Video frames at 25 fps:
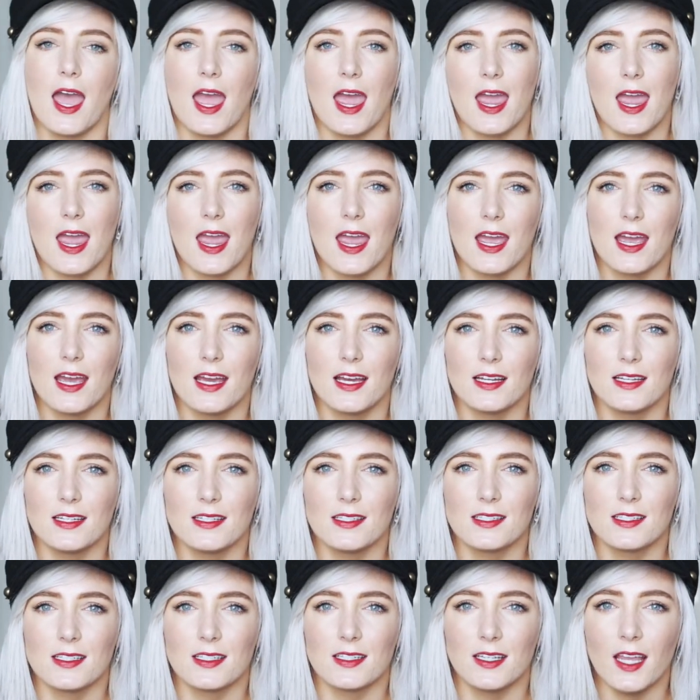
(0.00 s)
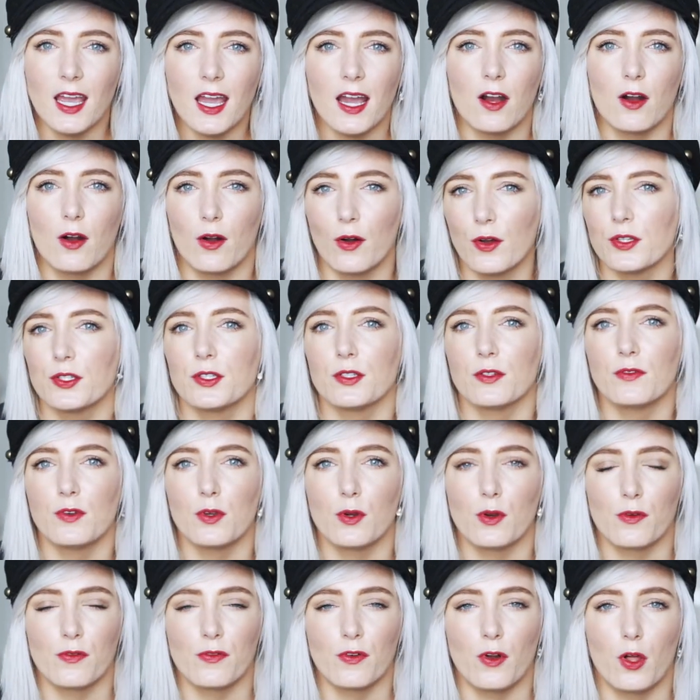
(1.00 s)
And yeah, also if
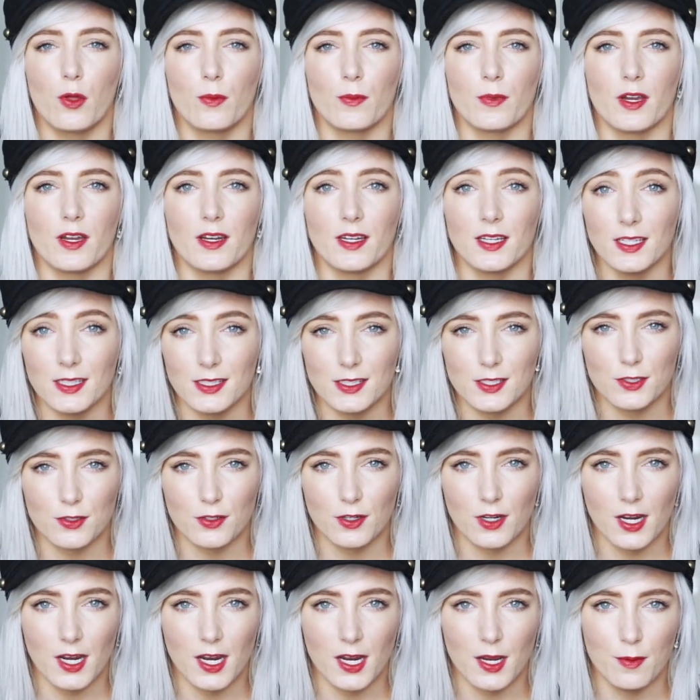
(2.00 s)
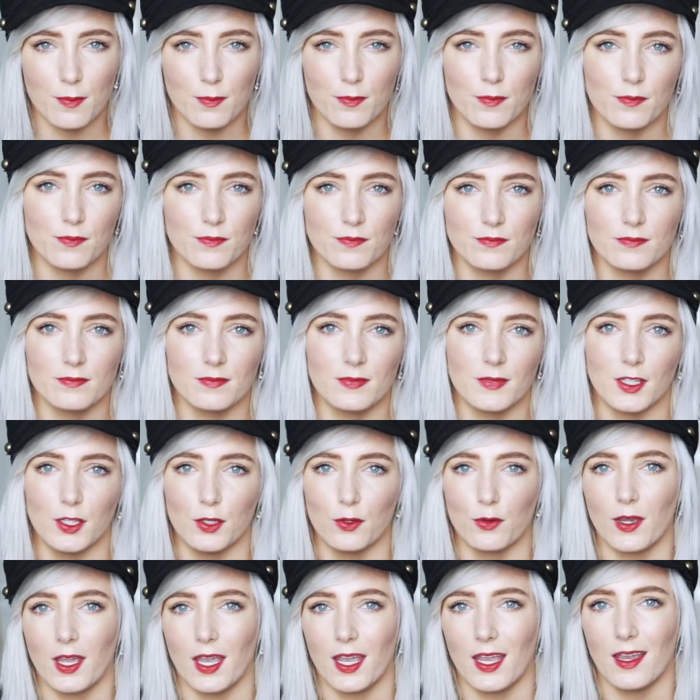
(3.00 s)
you want to follow me on Instagram,
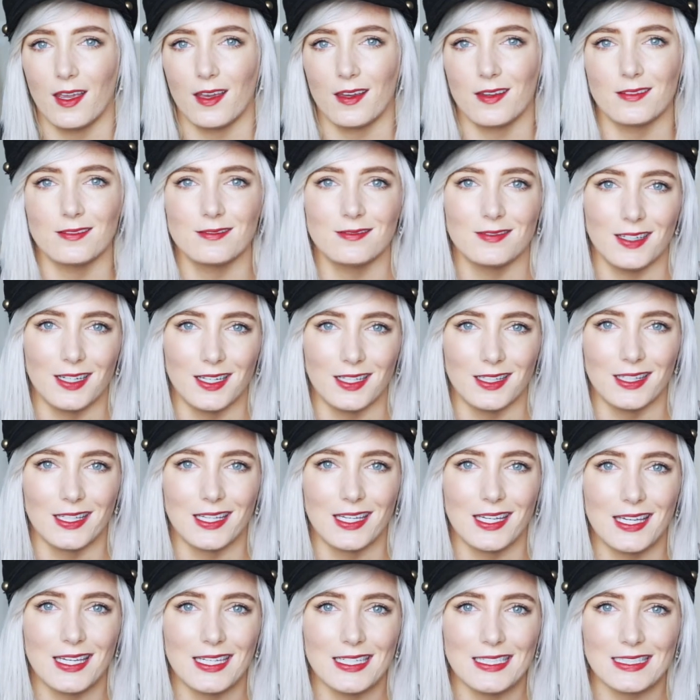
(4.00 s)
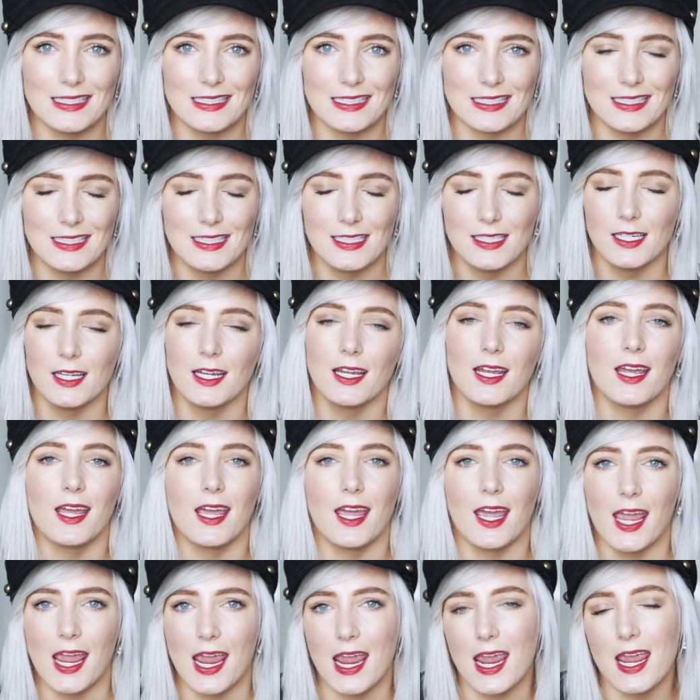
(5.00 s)
you can. I'll link it.
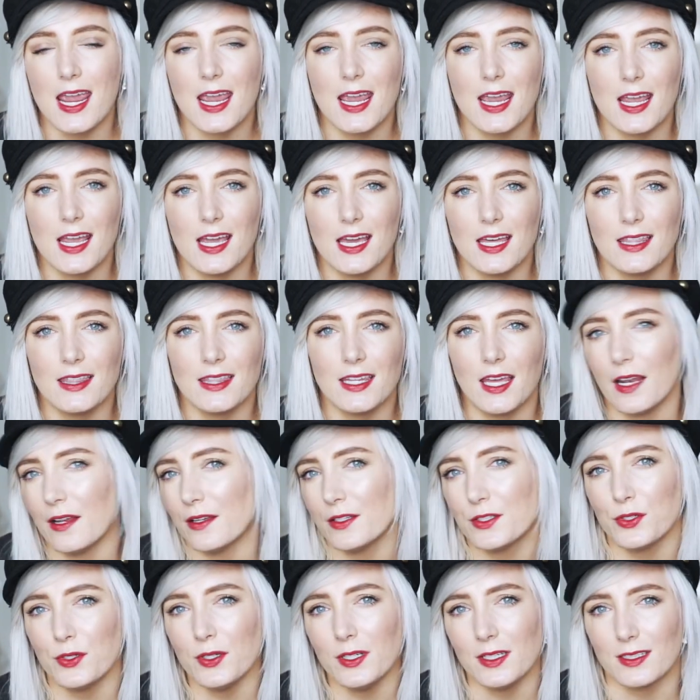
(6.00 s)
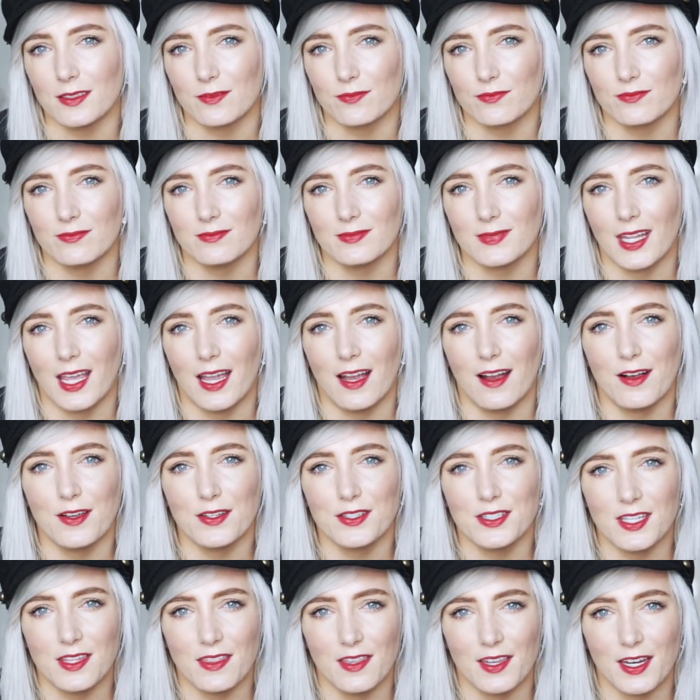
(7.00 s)
And that'll do it. I'll
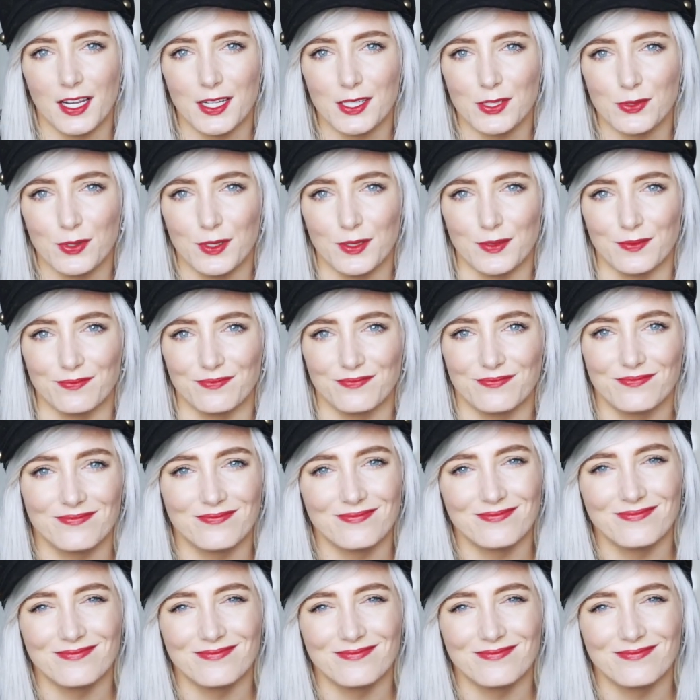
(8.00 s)
see you in the next one.